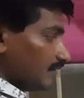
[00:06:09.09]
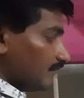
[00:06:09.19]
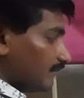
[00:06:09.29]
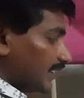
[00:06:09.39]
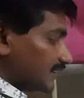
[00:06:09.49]

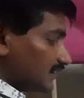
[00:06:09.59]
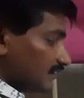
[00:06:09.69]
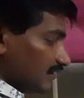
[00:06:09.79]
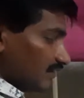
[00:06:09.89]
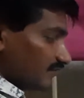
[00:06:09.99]
but
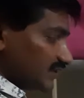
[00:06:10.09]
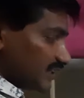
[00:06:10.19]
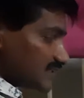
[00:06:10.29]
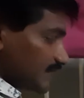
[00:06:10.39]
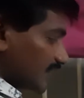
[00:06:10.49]
with
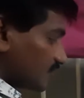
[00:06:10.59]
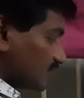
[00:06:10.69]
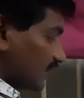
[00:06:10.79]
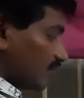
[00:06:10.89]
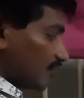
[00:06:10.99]
respect to
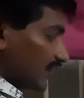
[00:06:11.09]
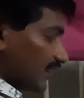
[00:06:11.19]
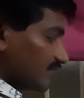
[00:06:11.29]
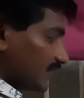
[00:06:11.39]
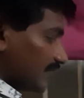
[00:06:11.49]
the boundary
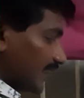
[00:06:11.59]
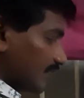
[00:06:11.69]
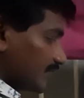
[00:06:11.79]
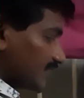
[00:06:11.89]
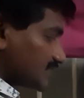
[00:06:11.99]
of the medium
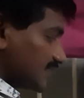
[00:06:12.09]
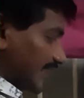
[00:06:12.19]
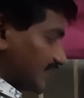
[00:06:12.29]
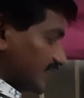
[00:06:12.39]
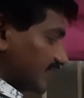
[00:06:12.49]
it is
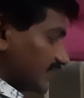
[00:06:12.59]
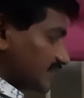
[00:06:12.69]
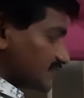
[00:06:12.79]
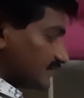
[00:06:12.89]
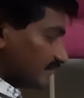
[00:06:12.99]
90 degrees.